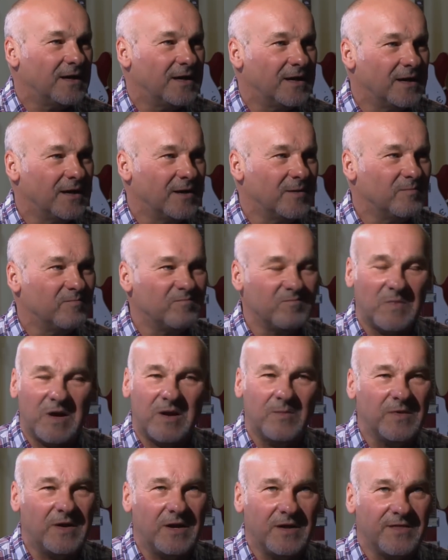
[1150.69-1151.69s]
Um,
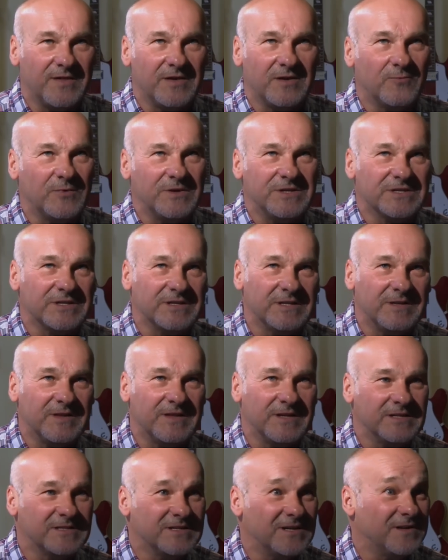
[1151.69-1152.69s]
I'm, I think recently
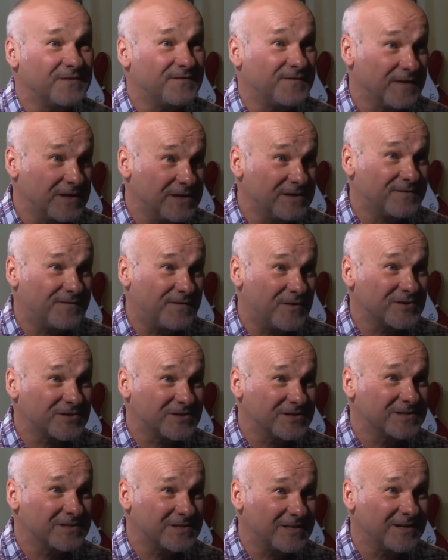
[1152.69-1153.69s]
things like Fleet
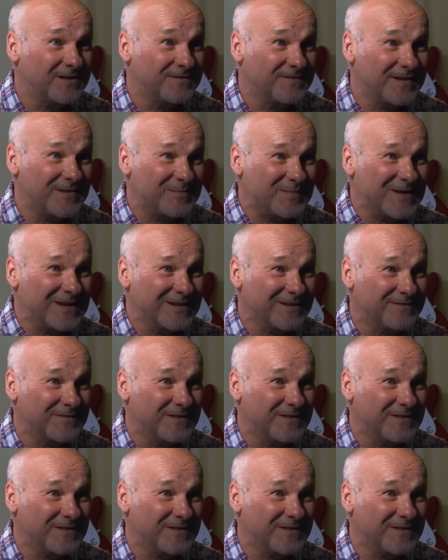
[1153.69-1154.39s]
Foxes. I love that band, the